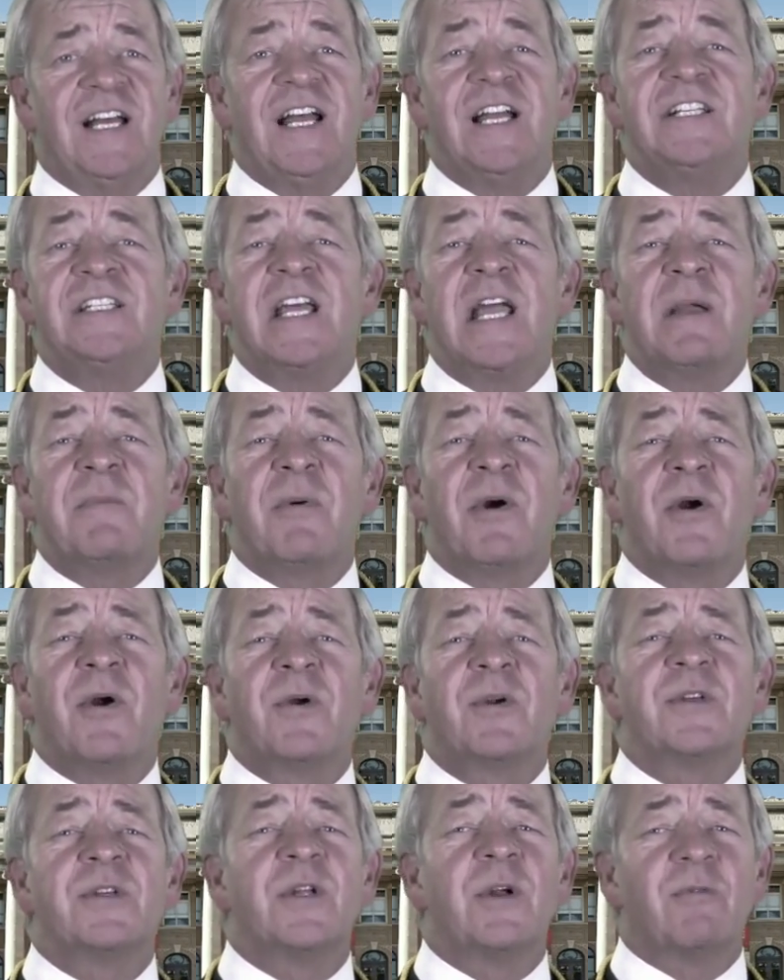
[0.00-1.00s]
Take
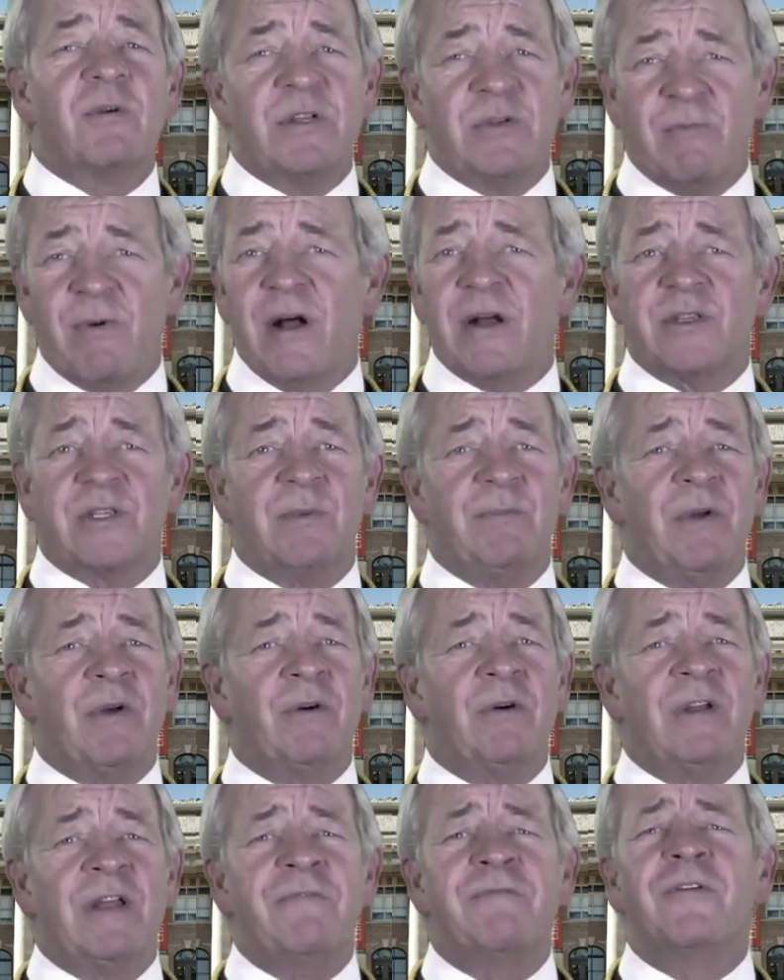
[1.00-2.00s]
personal
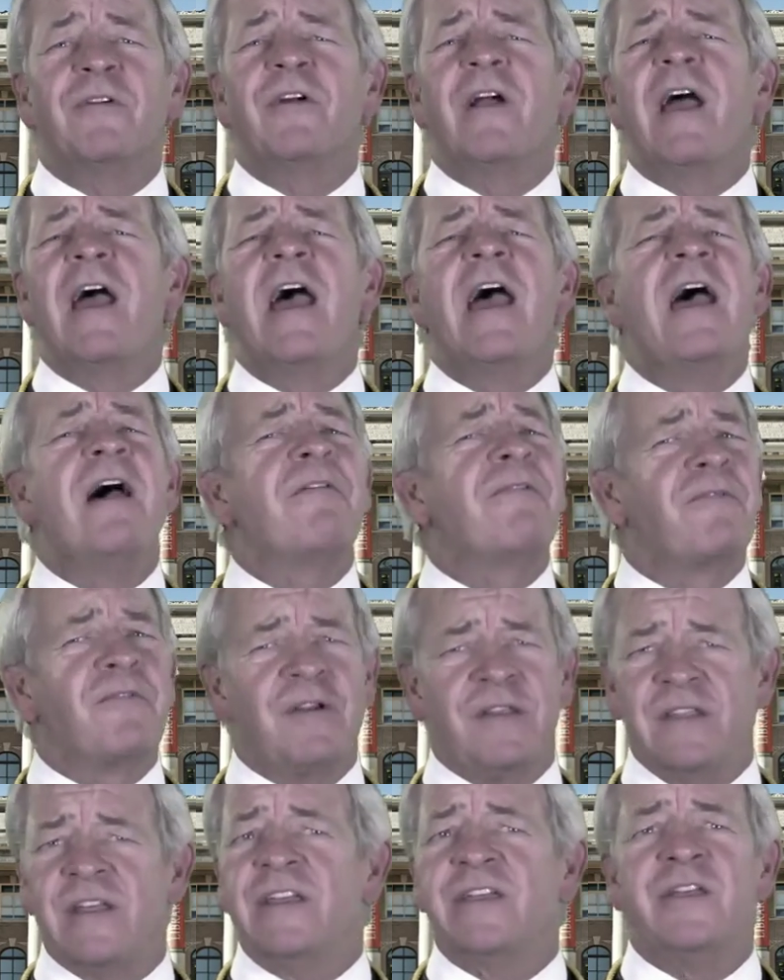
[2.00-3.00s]
responsibility for
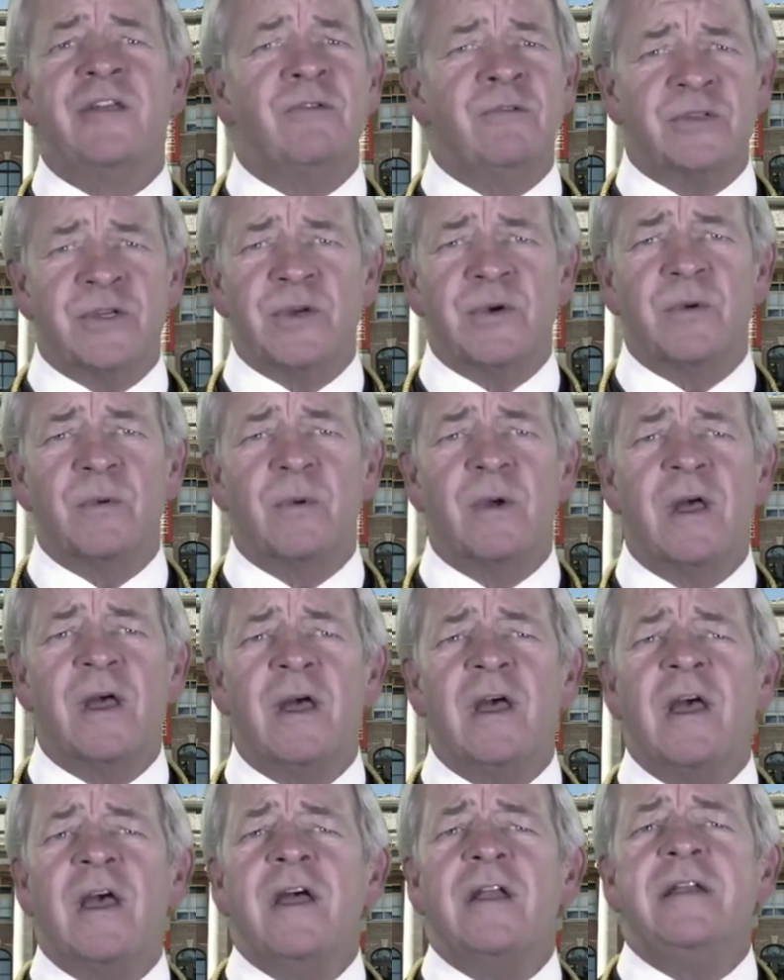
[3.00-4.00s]
everything you do.
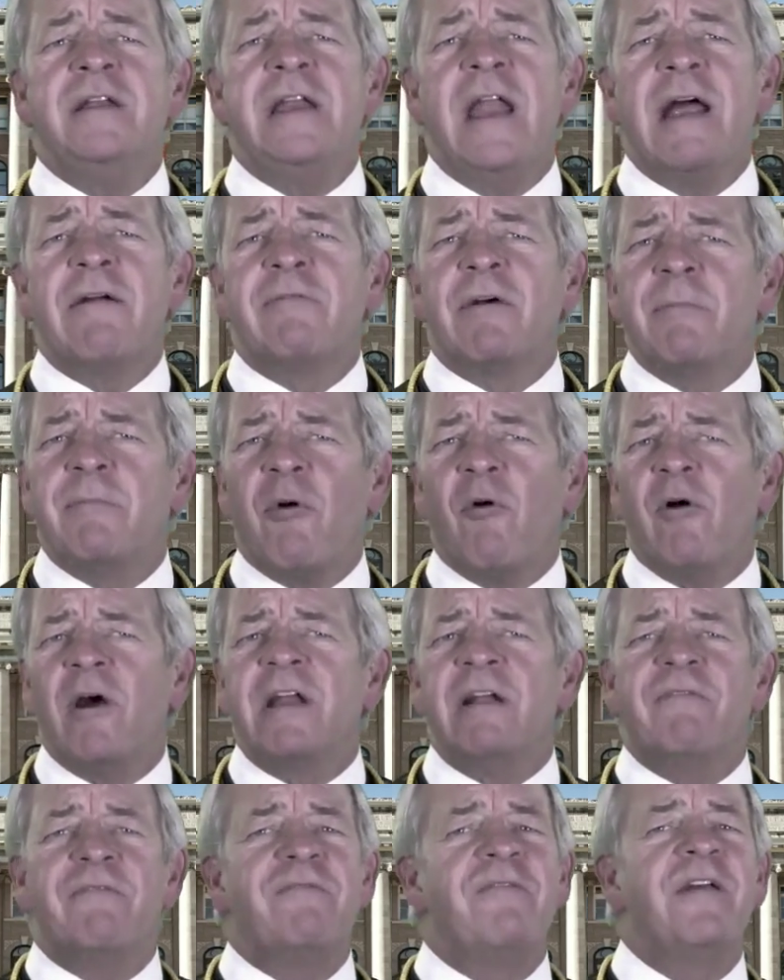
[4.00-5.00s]
Never
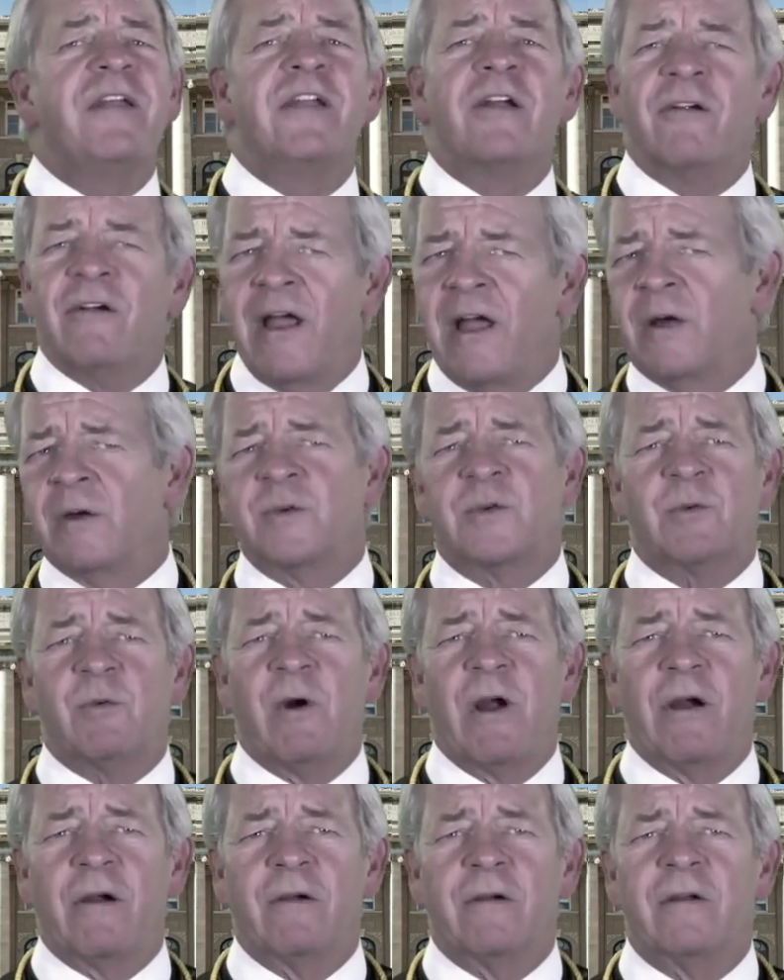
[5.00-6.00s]
point a finger
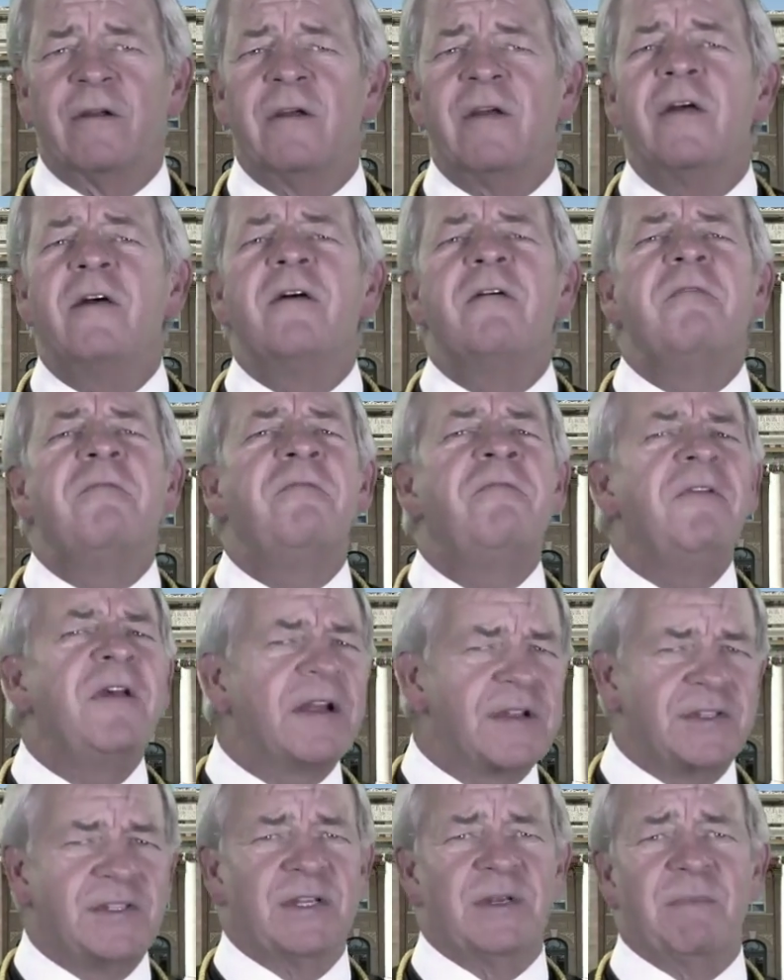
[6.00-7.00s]
elsewhere.
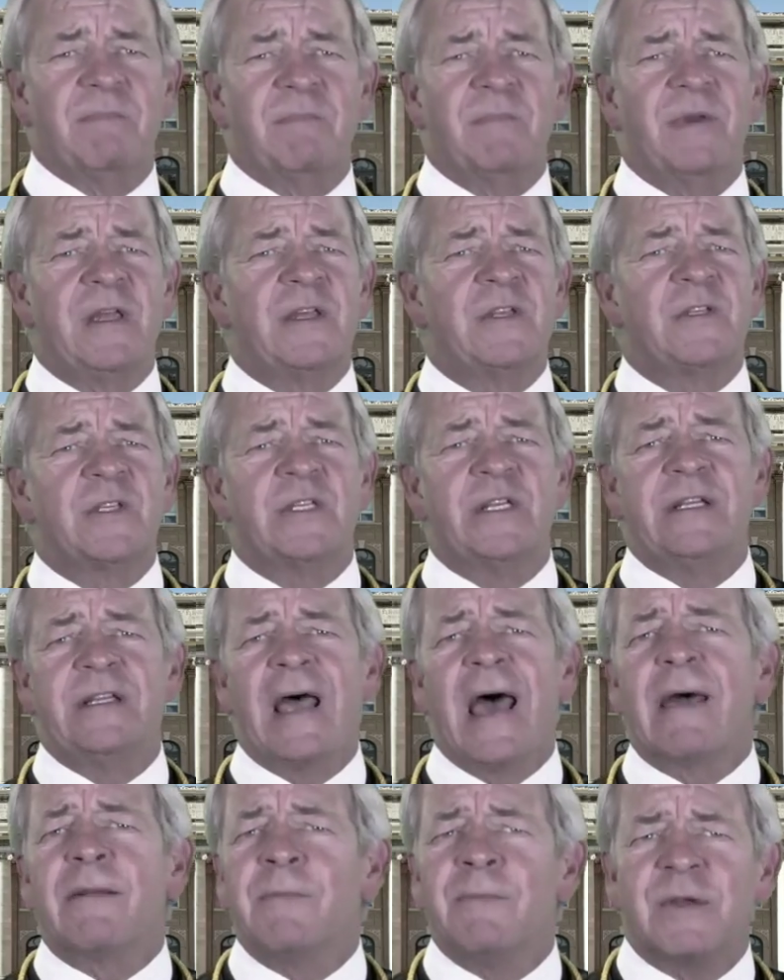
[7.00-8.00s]
Victim is
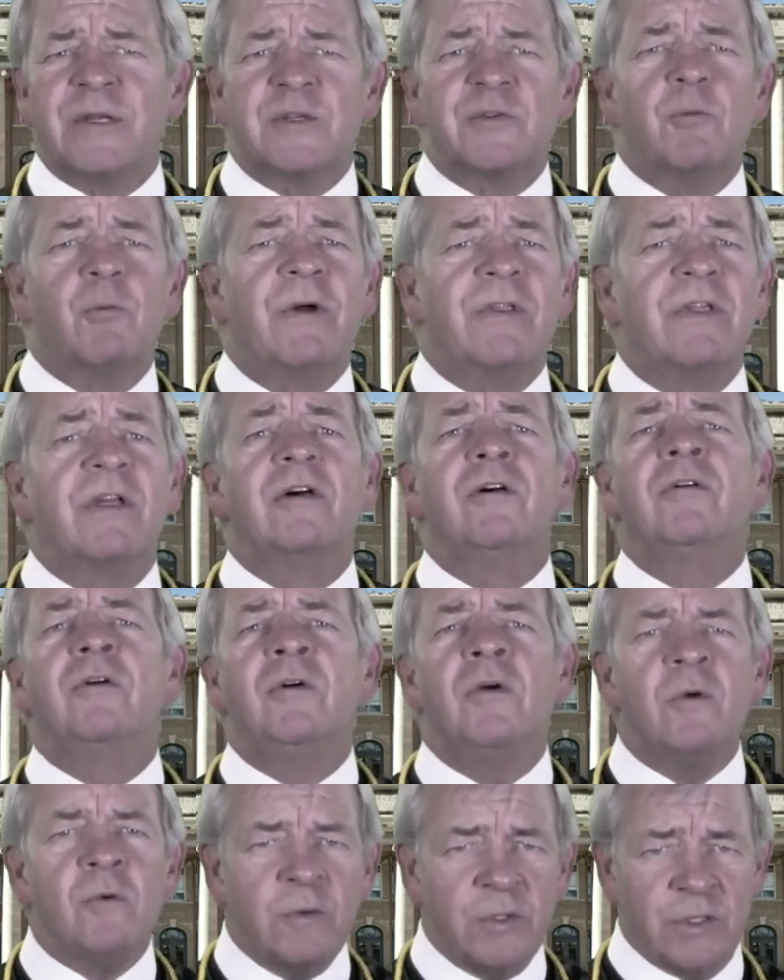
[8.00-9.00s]
synonymous with
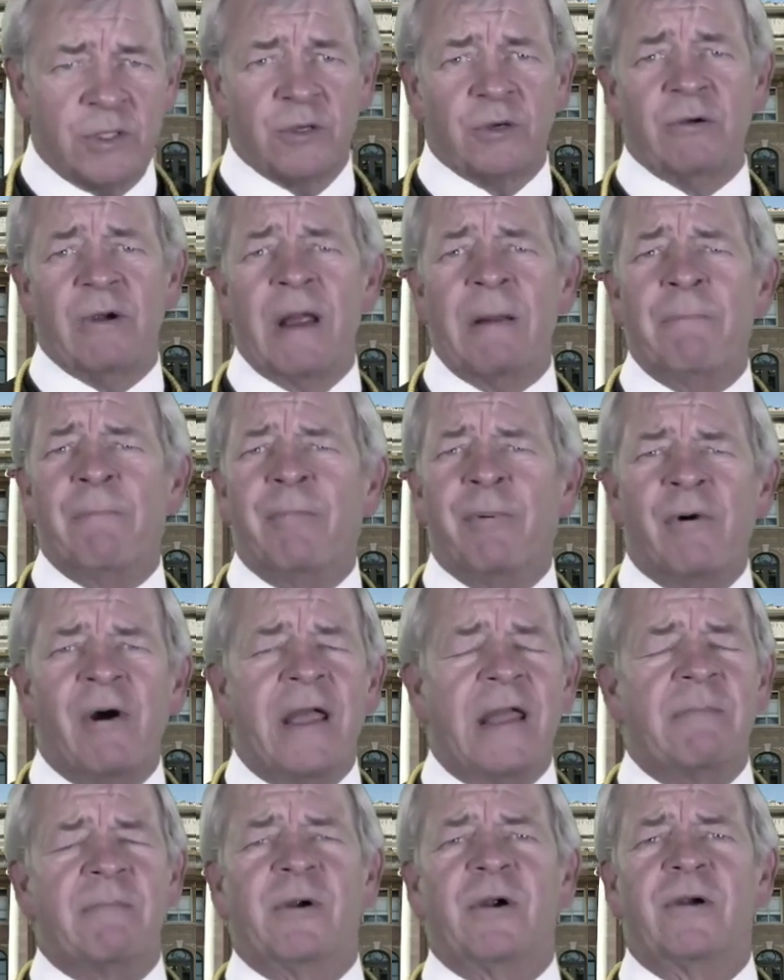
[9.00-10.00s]
loser and
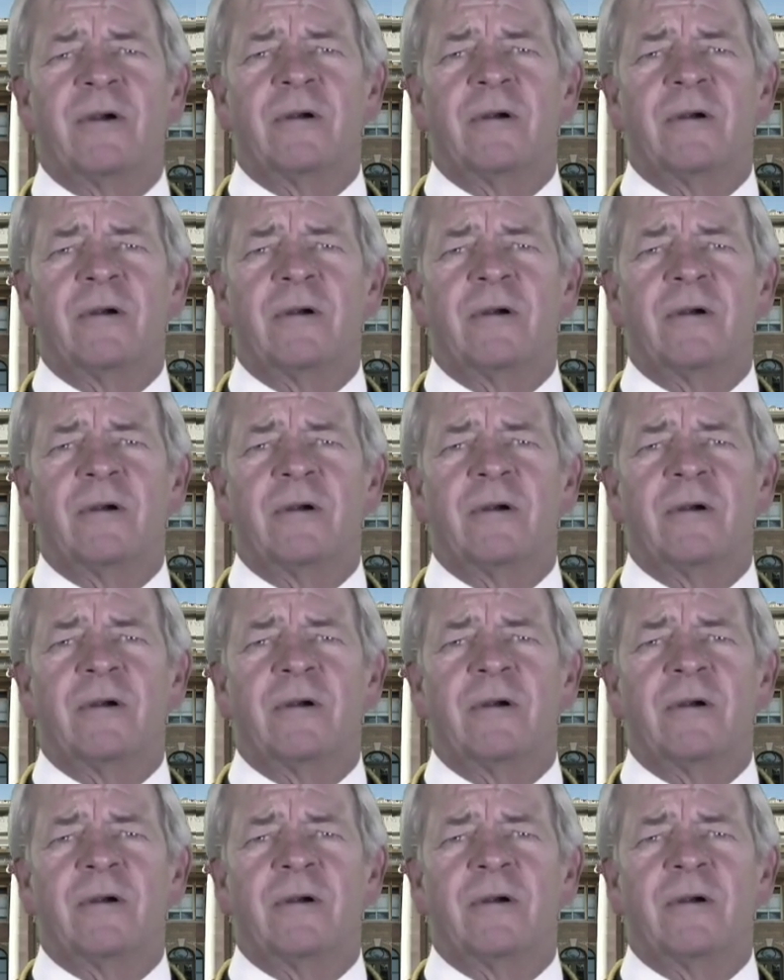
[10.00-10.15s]
blamer.